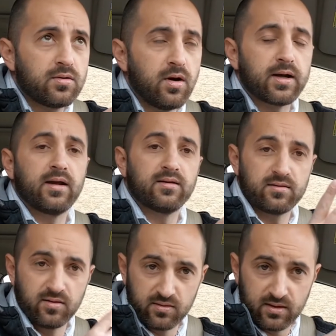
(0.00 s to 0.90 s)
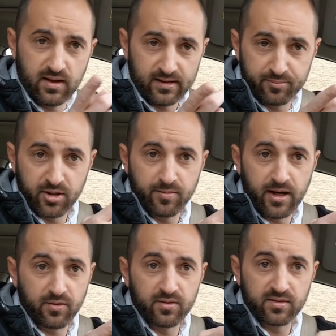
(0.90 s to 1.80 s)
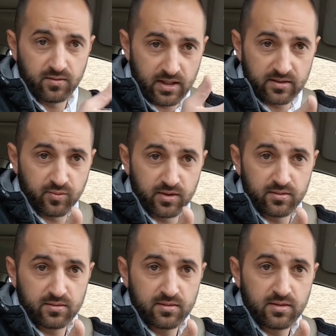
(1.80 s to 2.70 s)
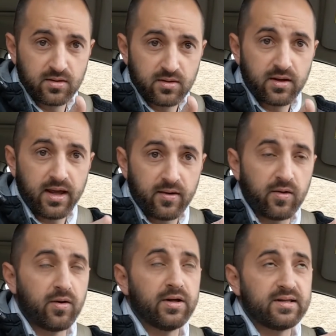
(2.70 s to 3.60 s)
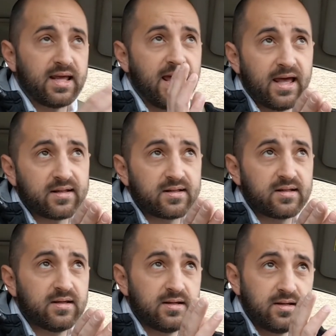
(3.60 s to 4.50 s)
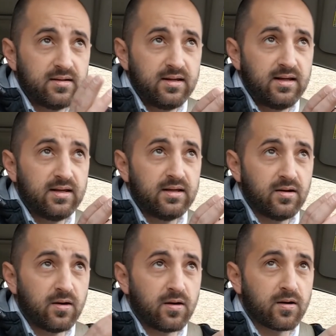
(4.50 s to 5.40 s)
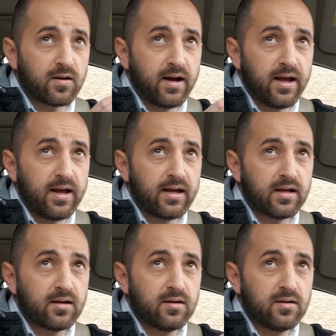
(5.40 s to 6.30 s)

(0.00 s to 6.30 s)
Okay, so I spelled it backwards. So that's what. Well, it's SDRATER.